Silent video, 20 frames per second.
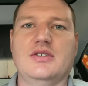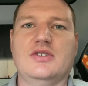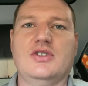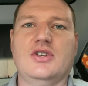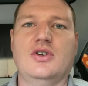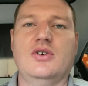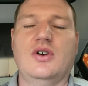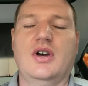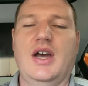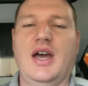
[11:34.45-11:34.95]

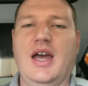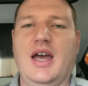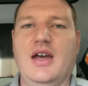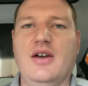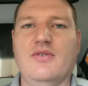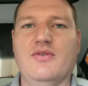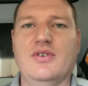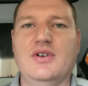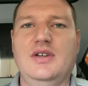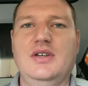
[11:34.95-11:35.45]
So
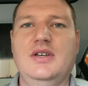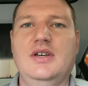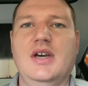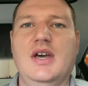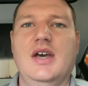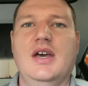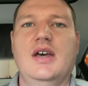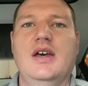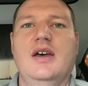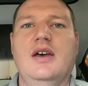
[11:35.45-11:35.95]
every
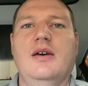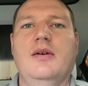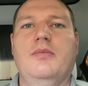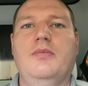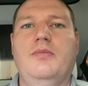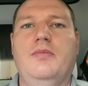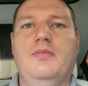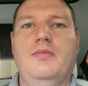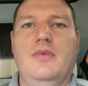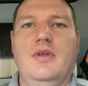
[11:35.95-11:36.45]

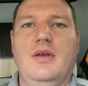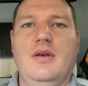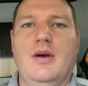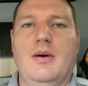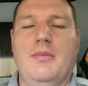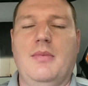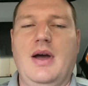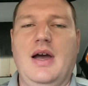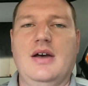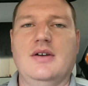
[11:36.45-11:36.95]

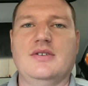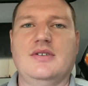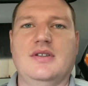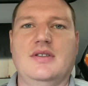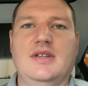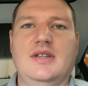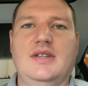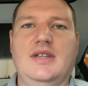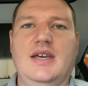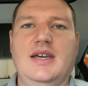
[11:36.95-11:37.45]
amount
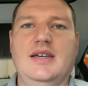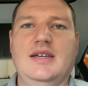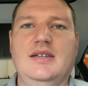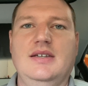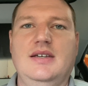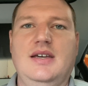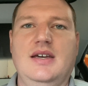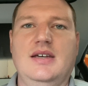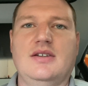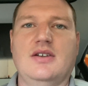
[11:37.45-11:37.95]
that they
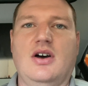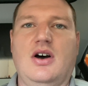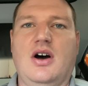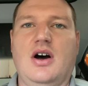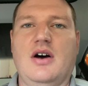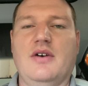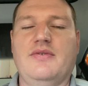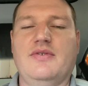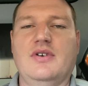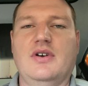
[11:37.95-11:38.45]
can get
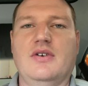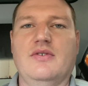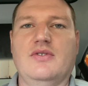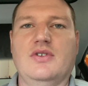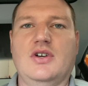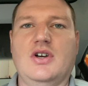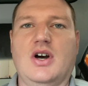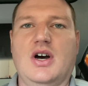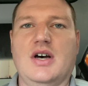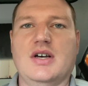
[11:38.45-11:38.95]
off of
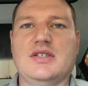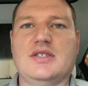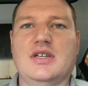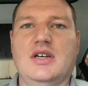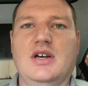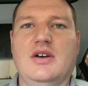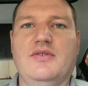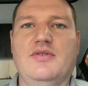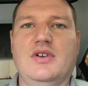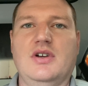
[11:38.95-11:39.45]
the cost
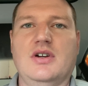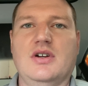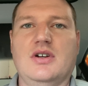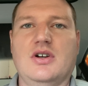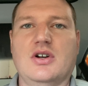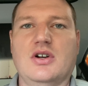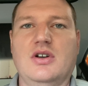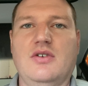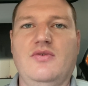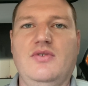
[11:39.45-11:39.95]
of their
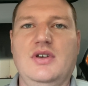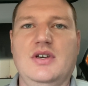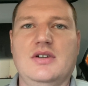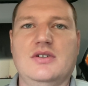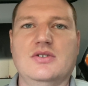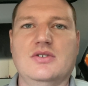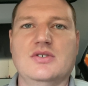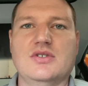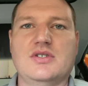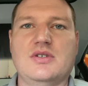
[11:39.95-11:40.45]
current
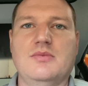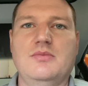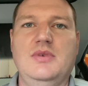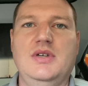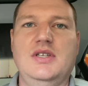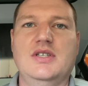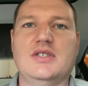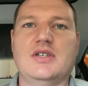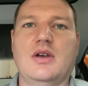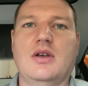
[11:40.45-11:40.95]
vehicles
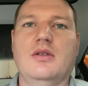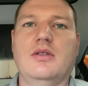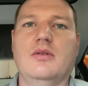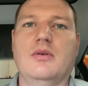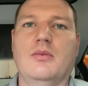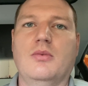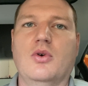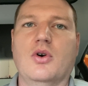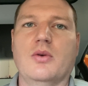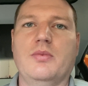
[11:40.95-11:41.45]
means
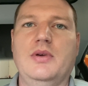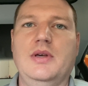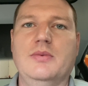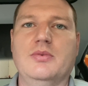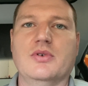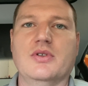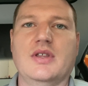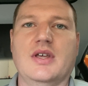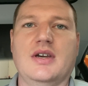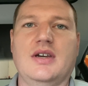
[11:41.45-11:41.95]
the more
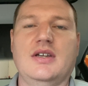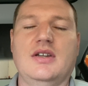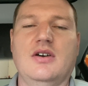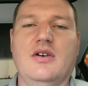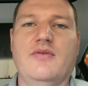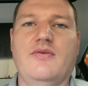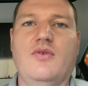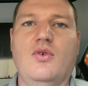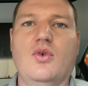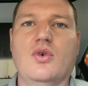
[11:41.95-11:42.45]
people that can
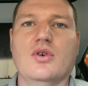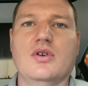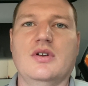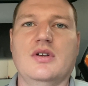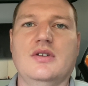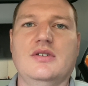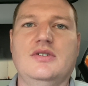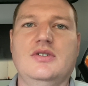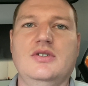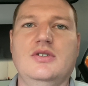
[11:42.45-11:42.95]
afford
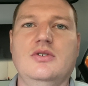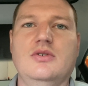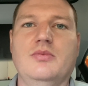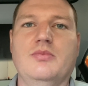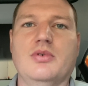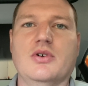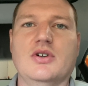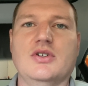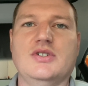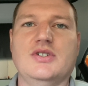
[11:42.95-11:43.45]
to
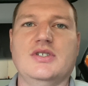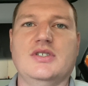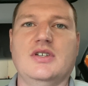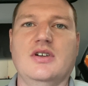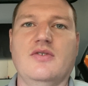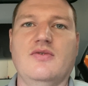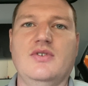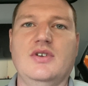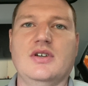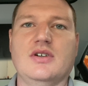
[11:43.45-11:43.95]
purchase
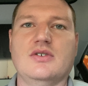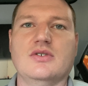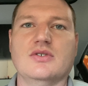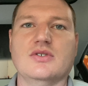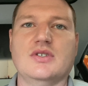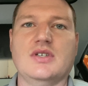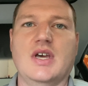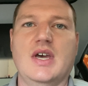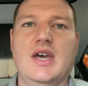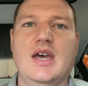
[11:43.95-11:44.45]
their
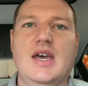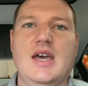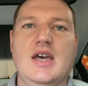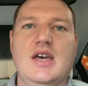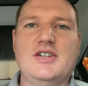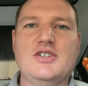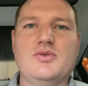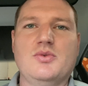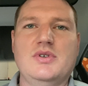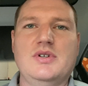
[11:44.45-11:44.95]
vehicles.
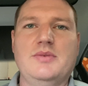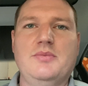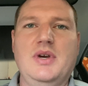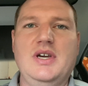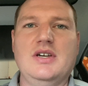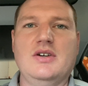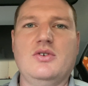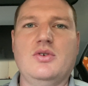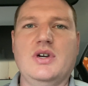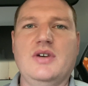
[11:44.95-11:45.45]
Just wanted to make
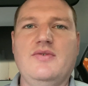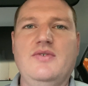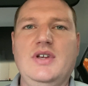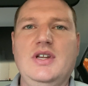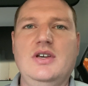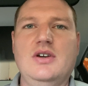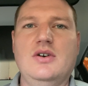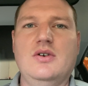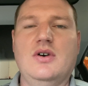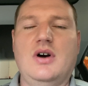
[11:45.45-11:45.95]
a quick
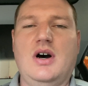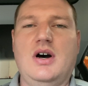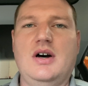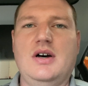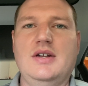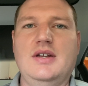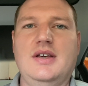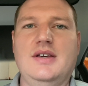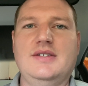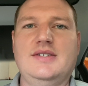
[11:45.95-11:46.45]
video
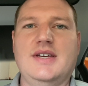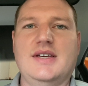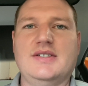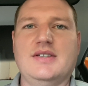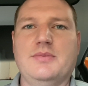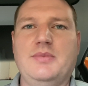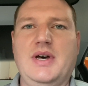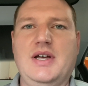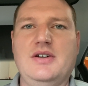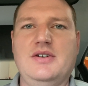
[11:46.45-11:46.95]
on
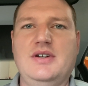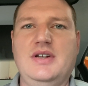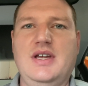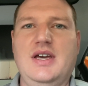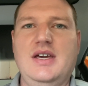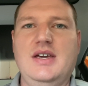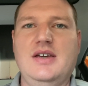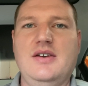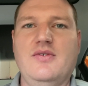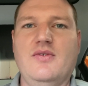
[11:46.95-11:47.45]
Tesla Battery
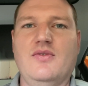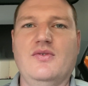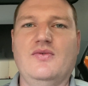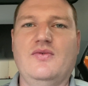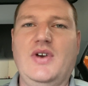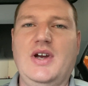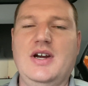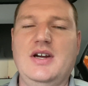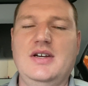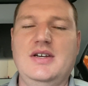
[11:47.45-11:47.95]
Day.
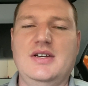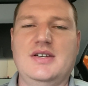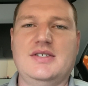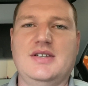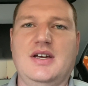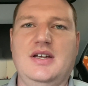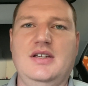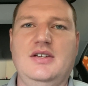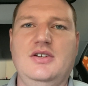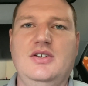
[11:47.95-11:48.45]
Very
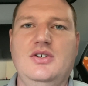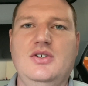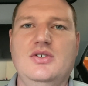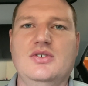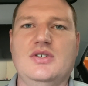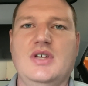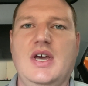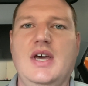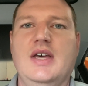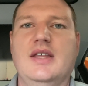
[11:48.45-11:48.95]
exciting
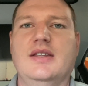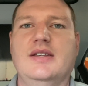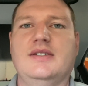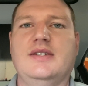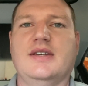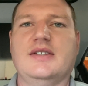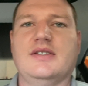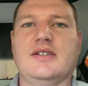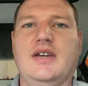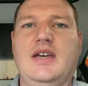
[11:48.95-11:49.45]
news that
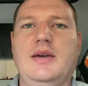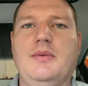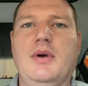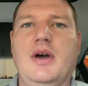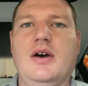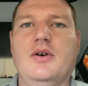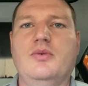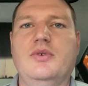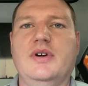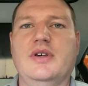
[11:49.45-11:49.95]
Tesla came
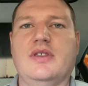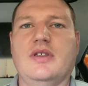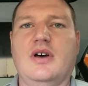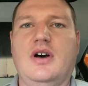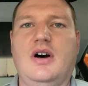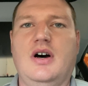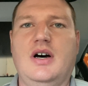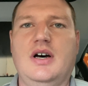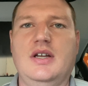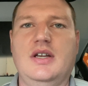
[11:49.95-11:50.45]
out with
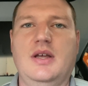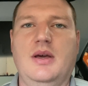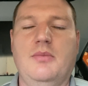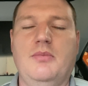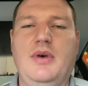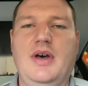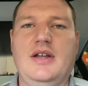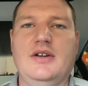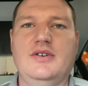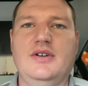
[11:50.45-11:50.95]
on
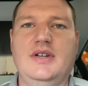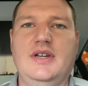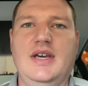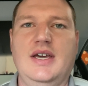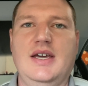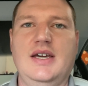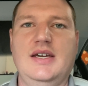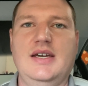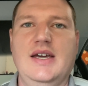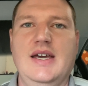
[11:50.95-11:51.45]
Battery
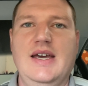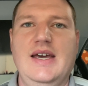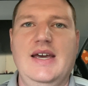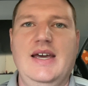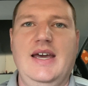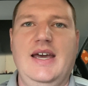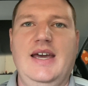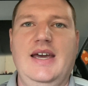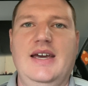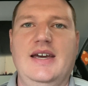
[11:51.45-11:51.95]
Day,
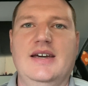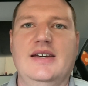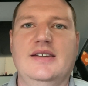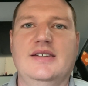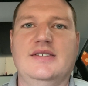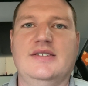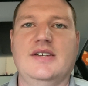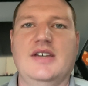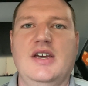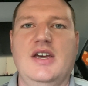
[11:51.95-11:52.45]

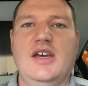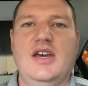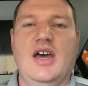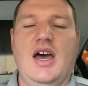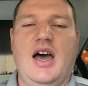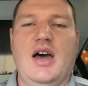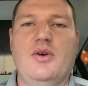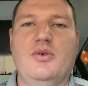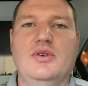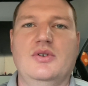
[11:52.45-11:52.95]
and
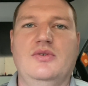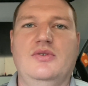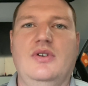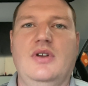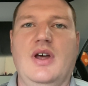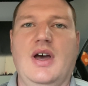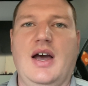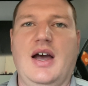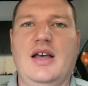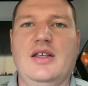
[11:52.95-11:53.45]
I would
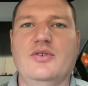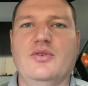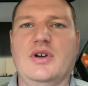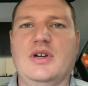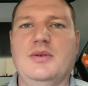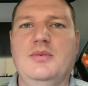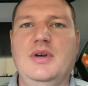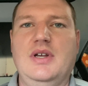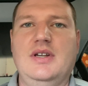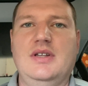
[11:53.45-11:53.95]
highly
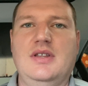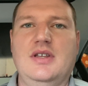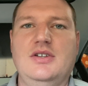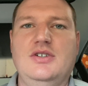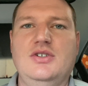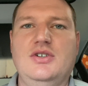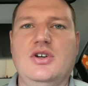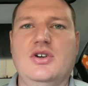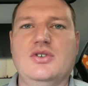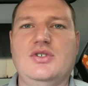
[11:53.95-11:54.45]
recommend that
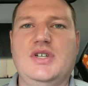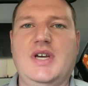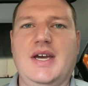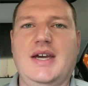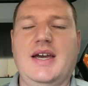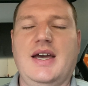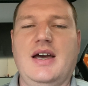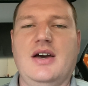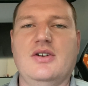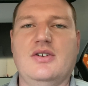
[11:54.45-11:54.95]
you go check
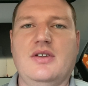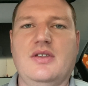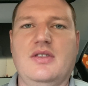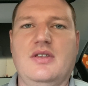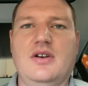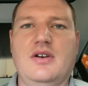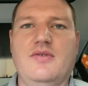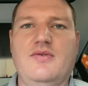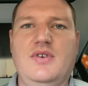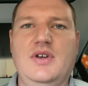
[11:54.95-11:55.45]
out
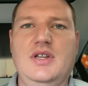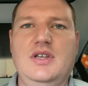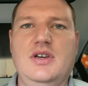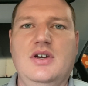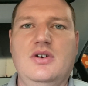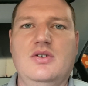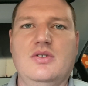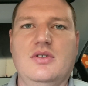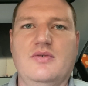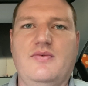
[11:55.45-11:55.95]
their
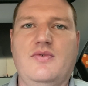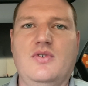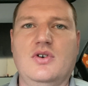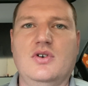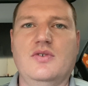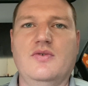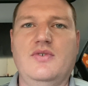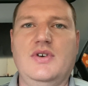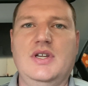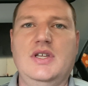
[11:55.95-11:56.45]
video, the
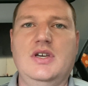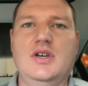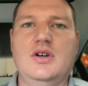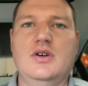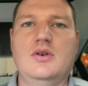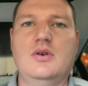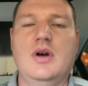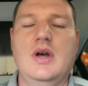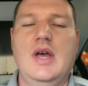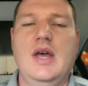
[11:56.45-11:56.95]
full
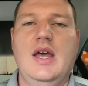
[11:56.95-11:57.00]
video.